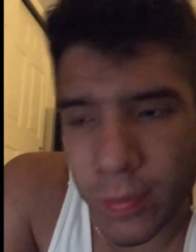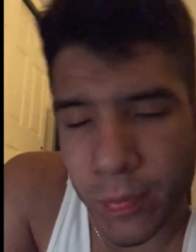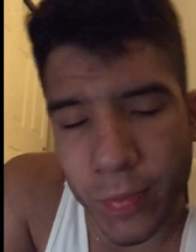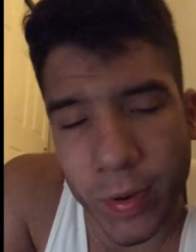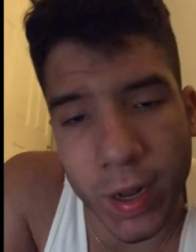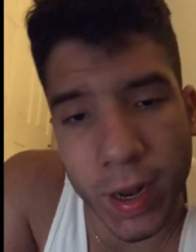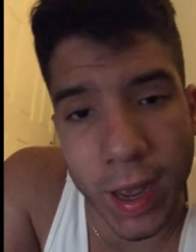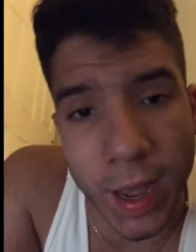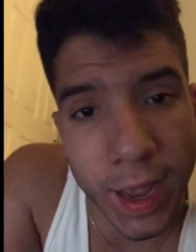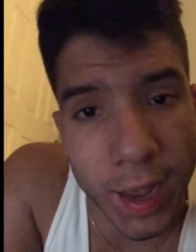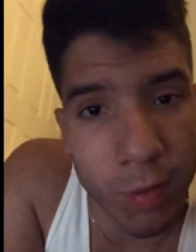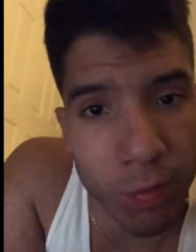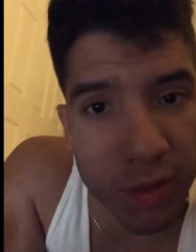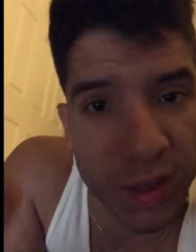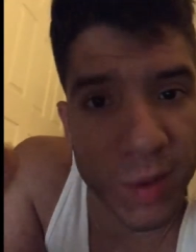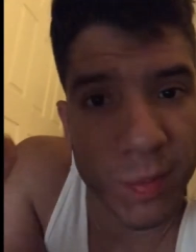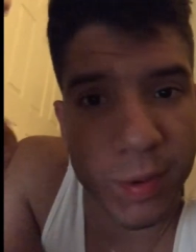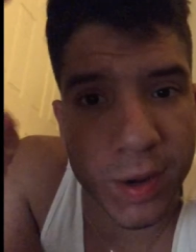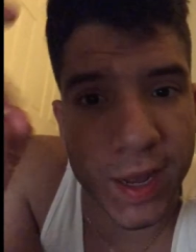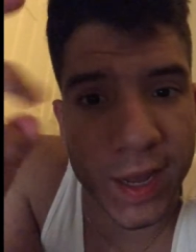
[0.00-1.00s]
But I was
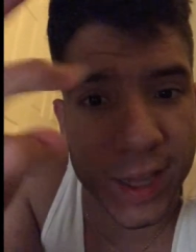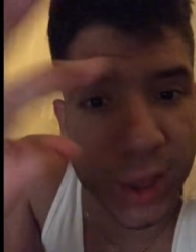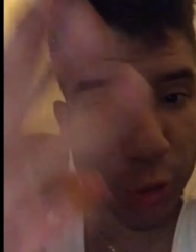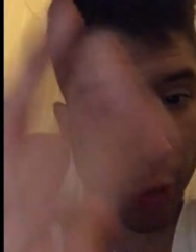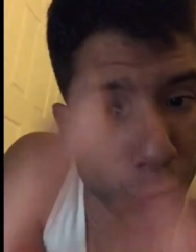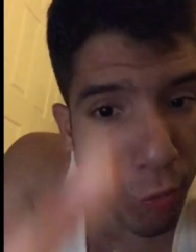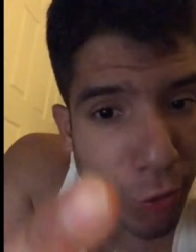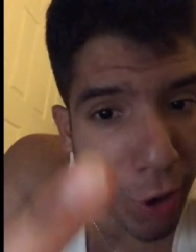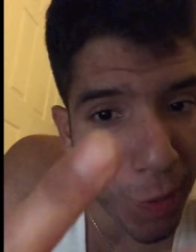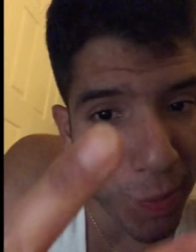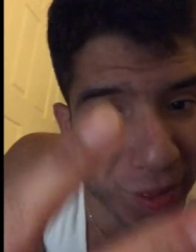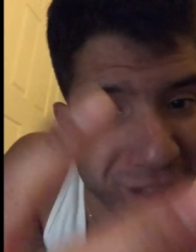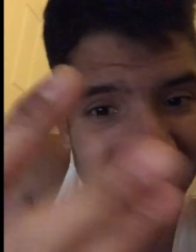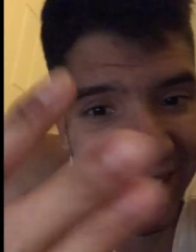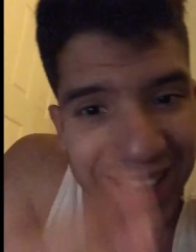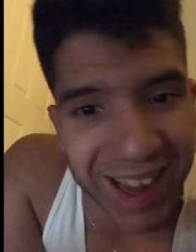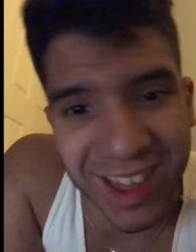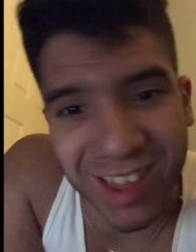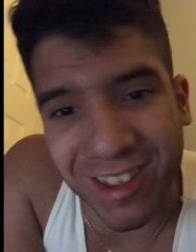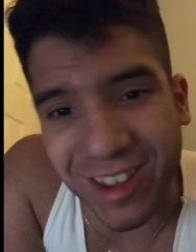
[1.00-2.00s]
able to hit 3 reps on
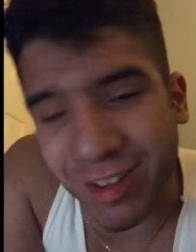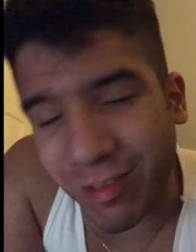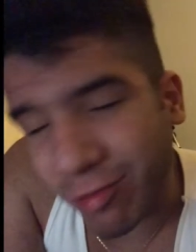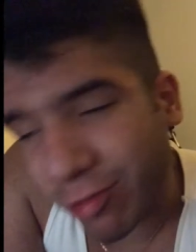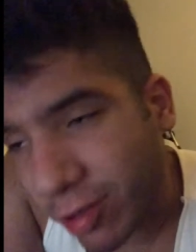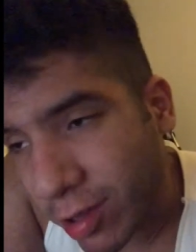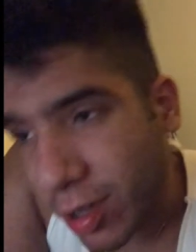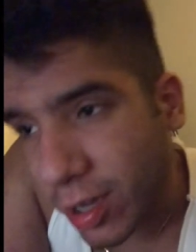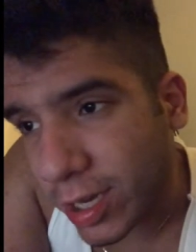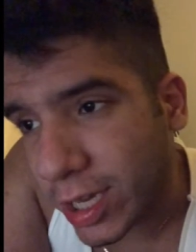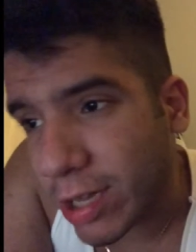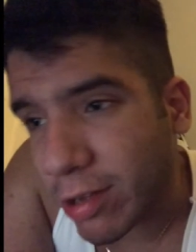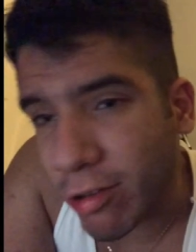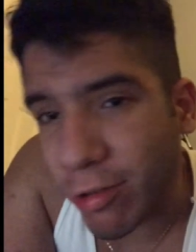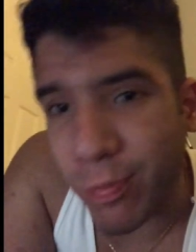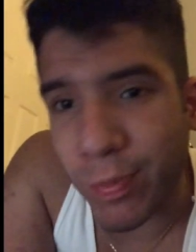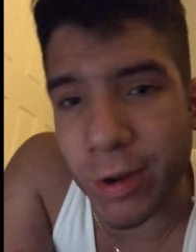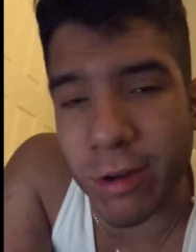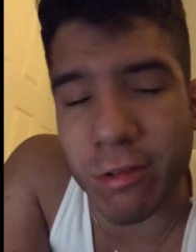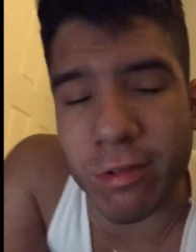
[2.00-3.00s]
that, so that was good. That was
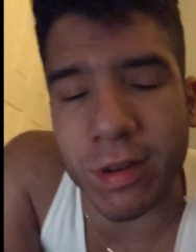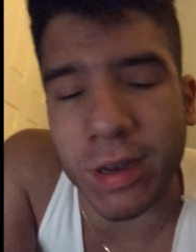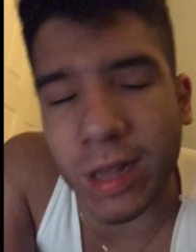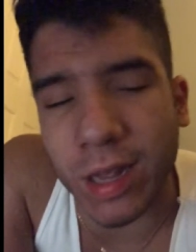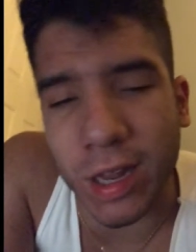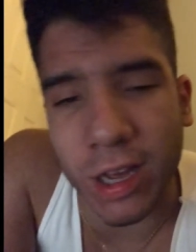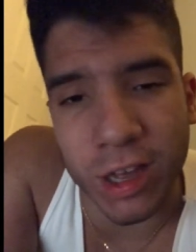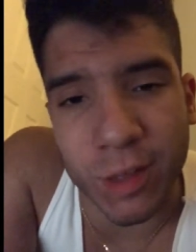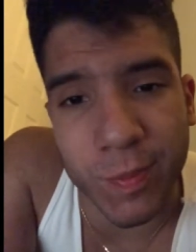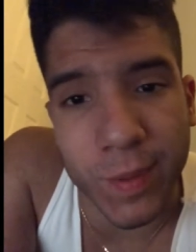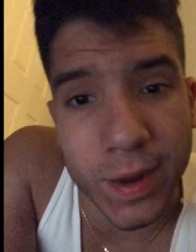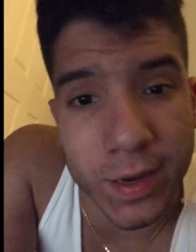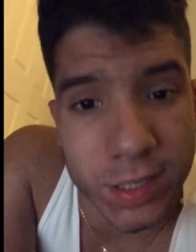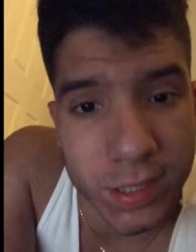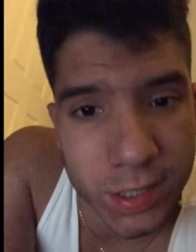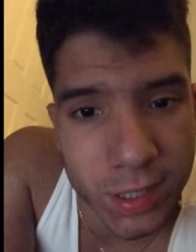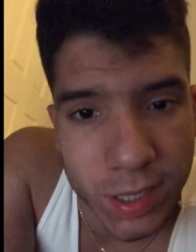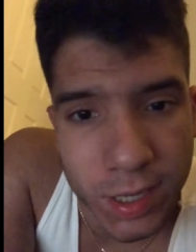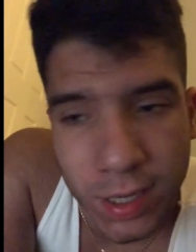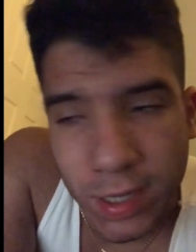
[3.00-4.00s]
better than I
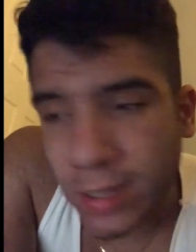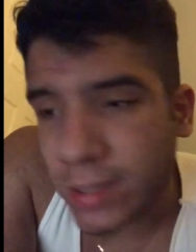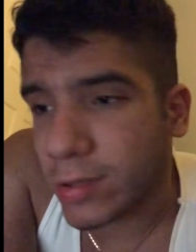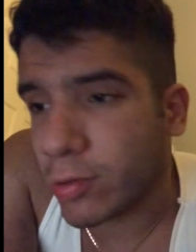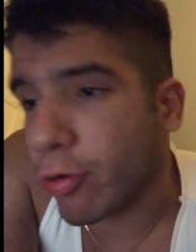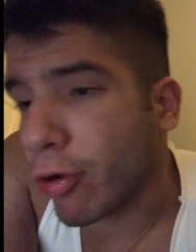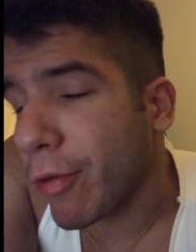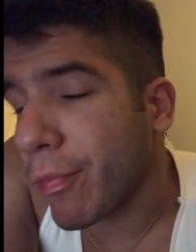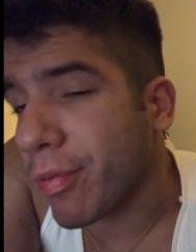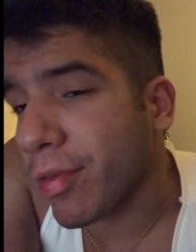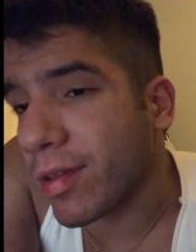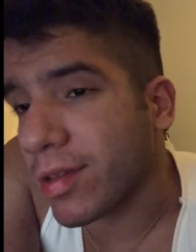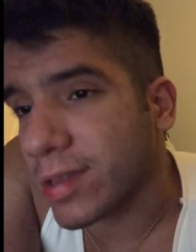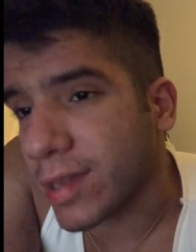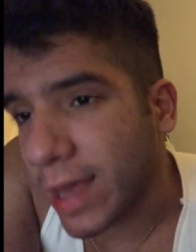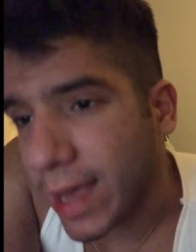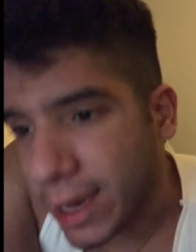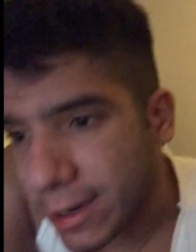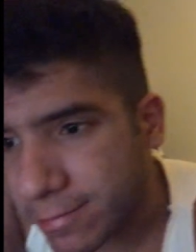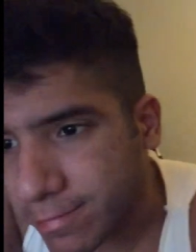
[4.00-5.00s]
expected. 3 reps on
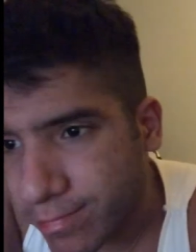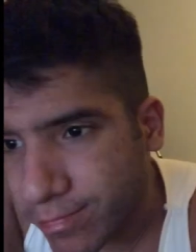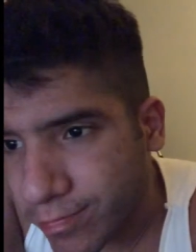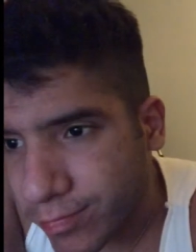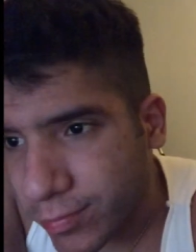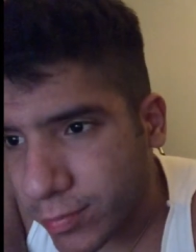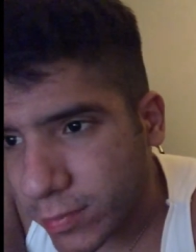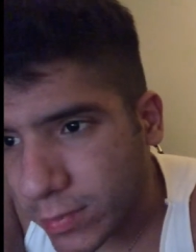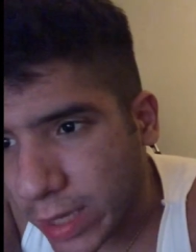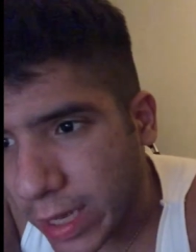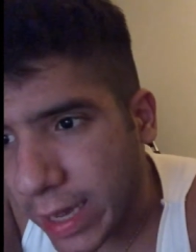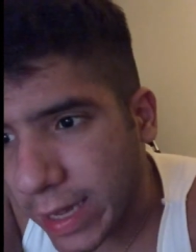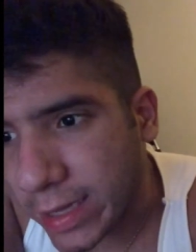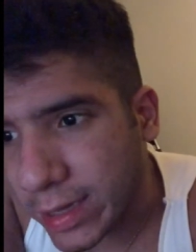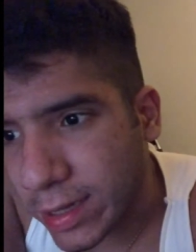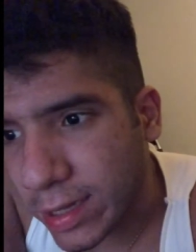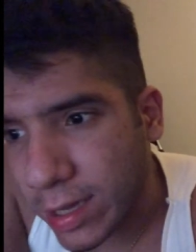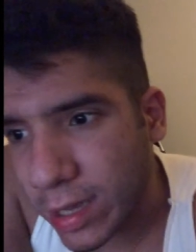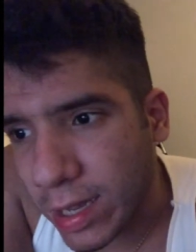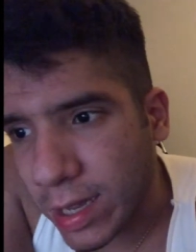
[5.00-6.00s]
that,
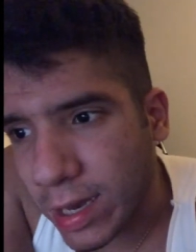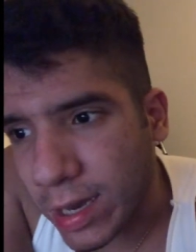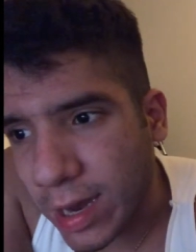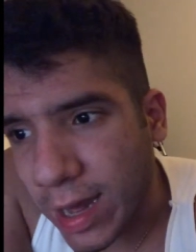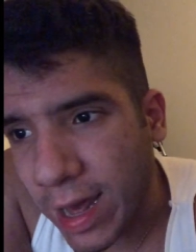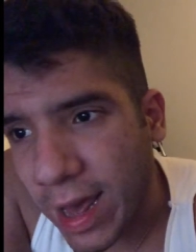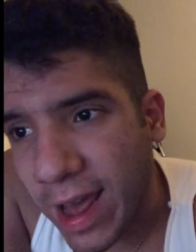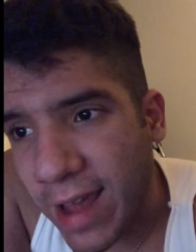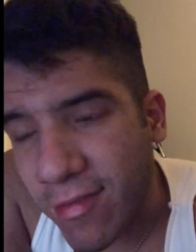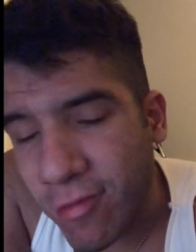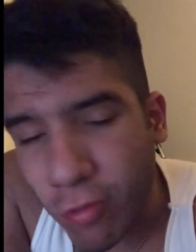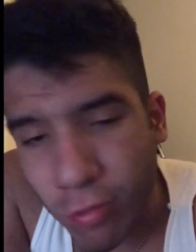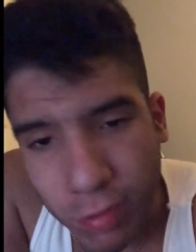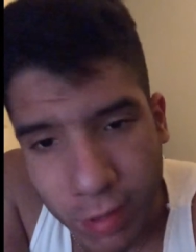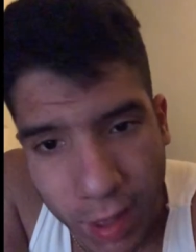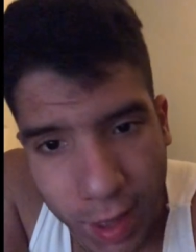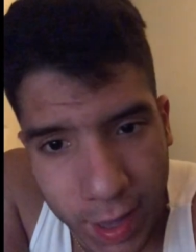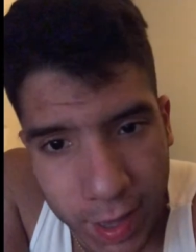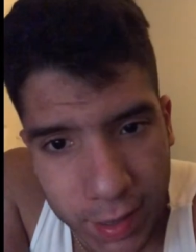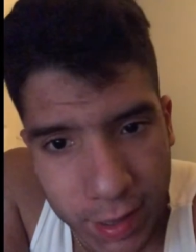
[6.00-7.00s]
and then after
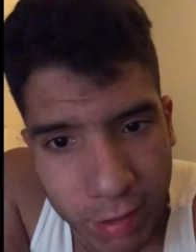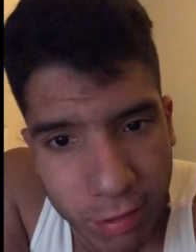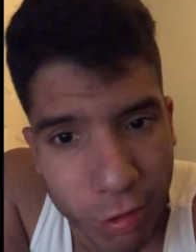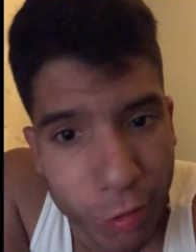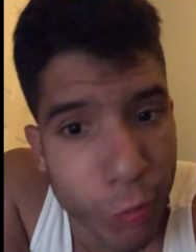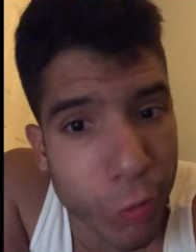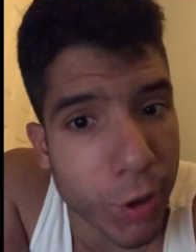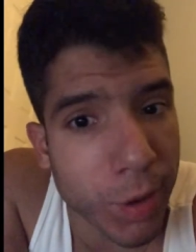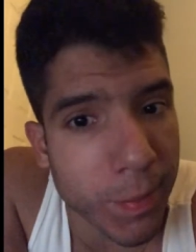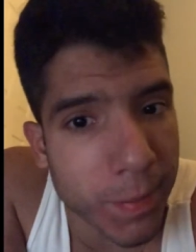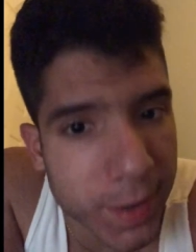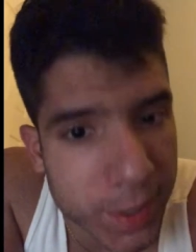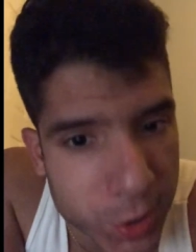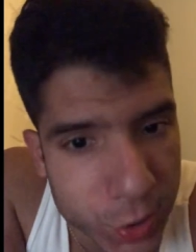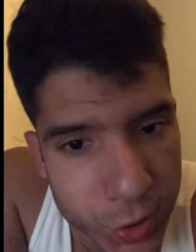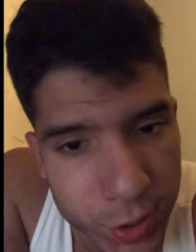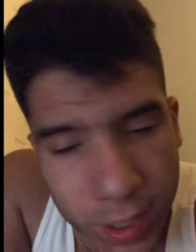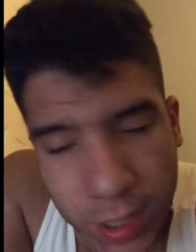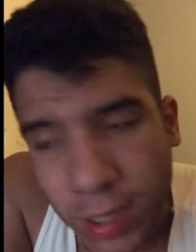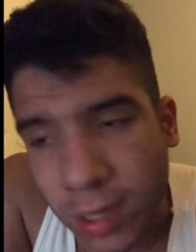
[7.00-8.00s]
that, that was pretty
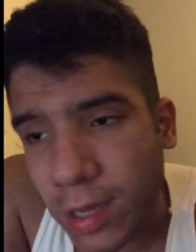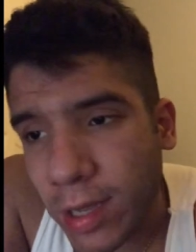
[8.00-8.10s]
much it.